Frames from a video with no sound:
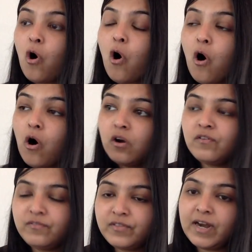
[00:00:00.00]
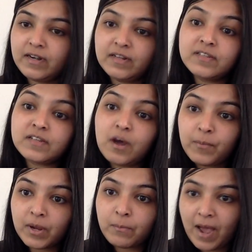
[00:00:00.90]
all of that is
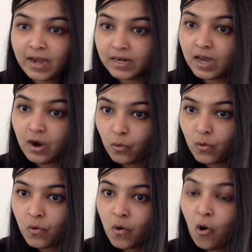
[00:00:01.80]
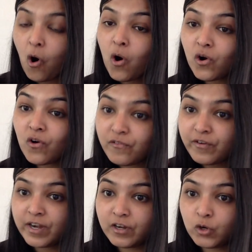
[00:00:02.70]
coming back now. All of
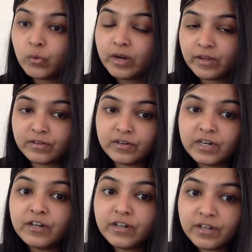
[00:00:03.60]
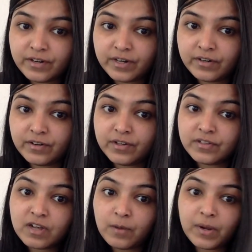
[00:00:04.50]
it together integrated is
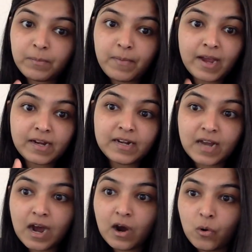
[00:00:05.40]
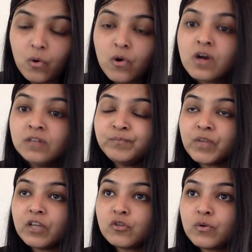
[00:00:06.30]
coming back now.
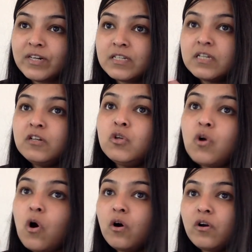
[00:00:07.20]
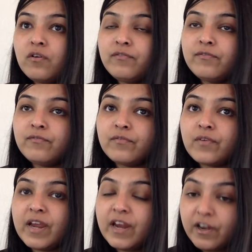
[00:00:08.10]
So it's a lot of
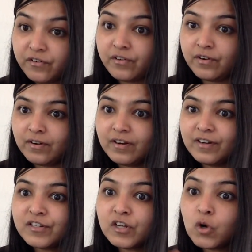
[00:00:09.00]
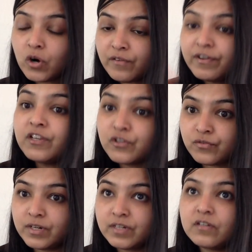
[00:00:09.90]
hatred, it's a lot of
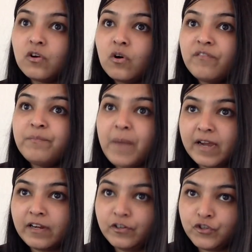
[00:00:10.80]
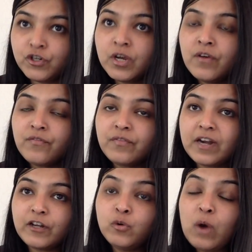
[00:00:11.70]
history, it's a lot of baggage
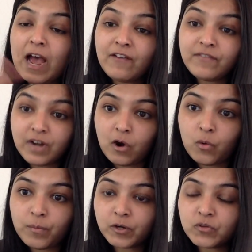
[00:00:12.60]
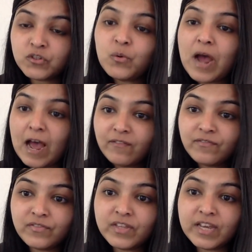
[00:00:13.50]
that you have now, because you have
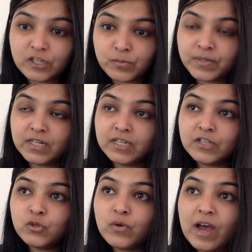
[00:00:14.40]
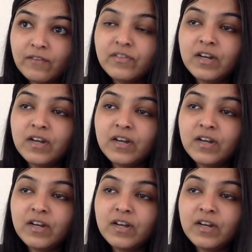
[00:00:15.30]
the experience, you have the